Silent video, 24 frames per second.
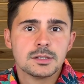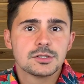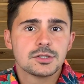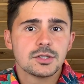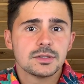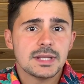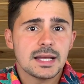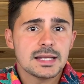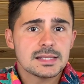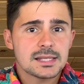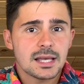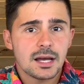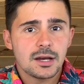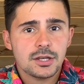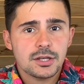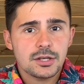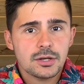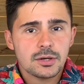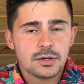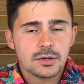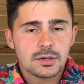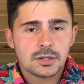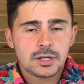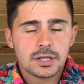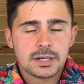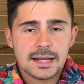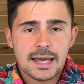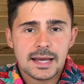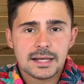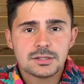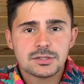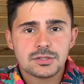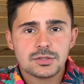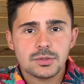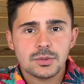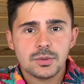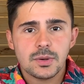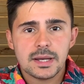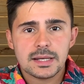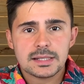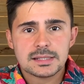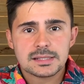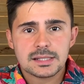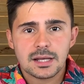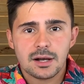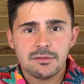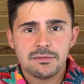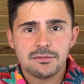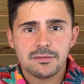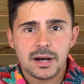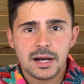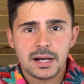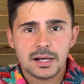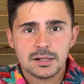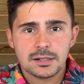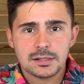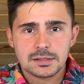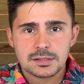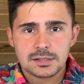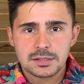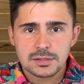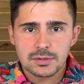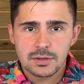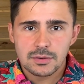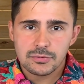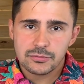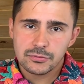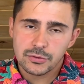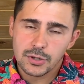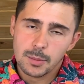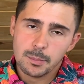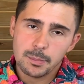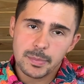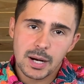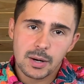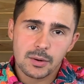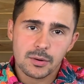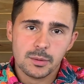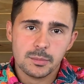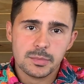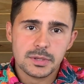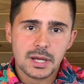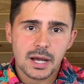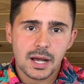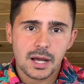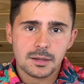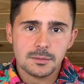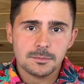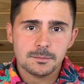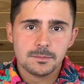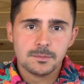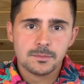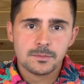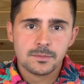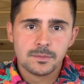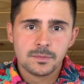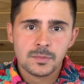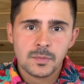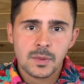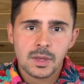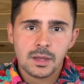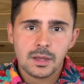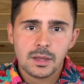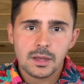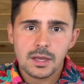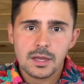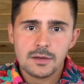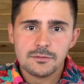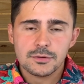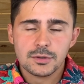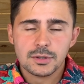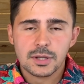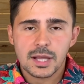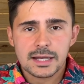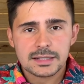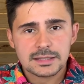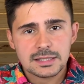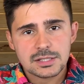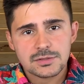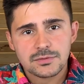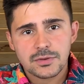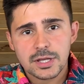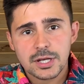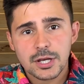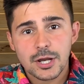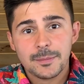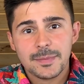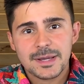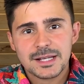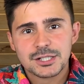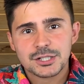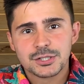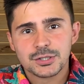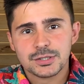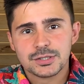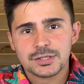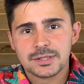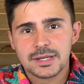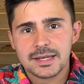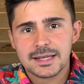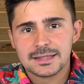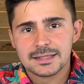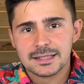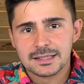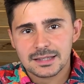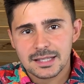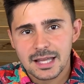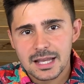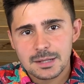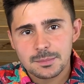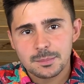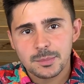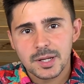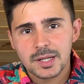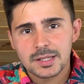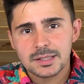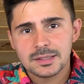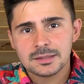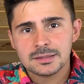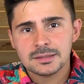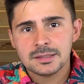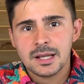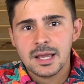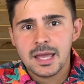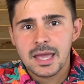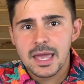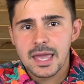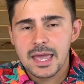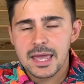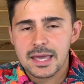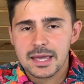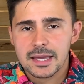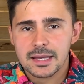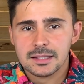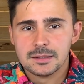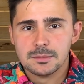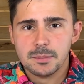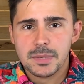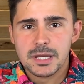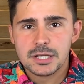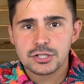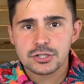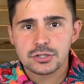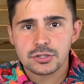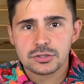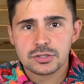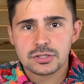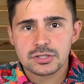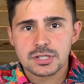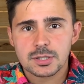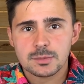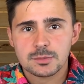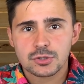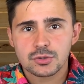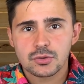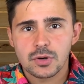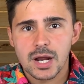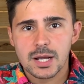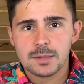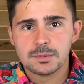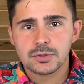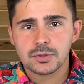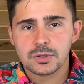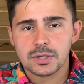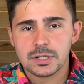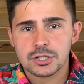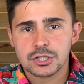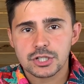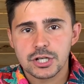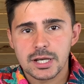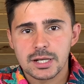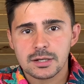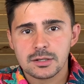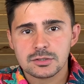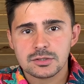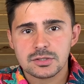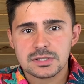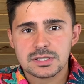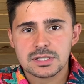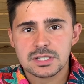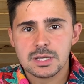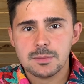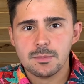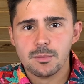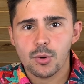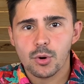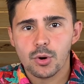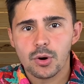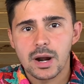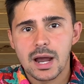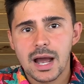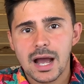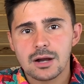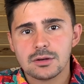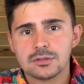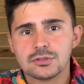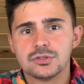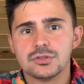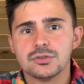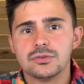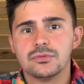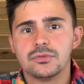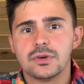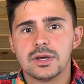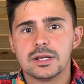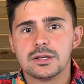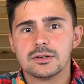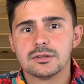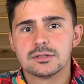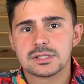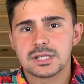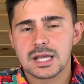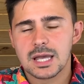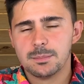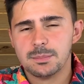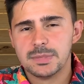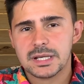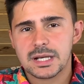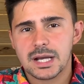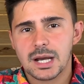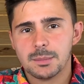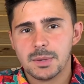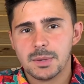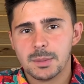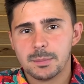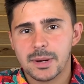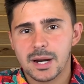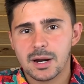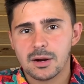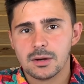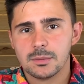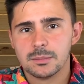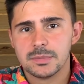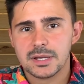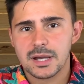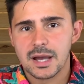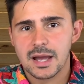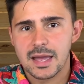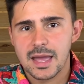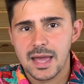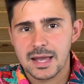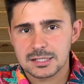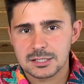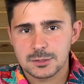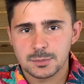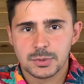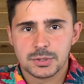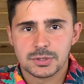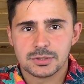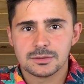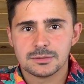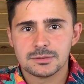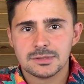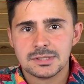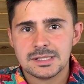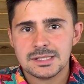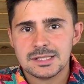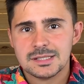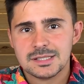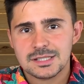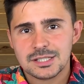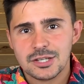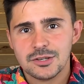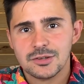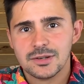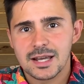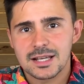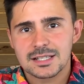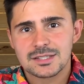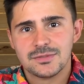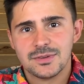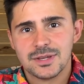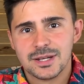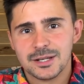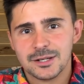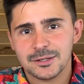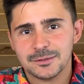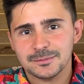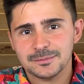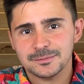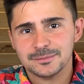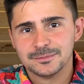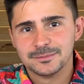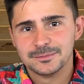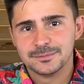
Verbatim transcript: So that's how you connect to Excel files from Power BI. If you like this video, make sure to hit the like button and make sure to subscribe to our channel to see more how-to videos and become a Power BI expert. See you next video.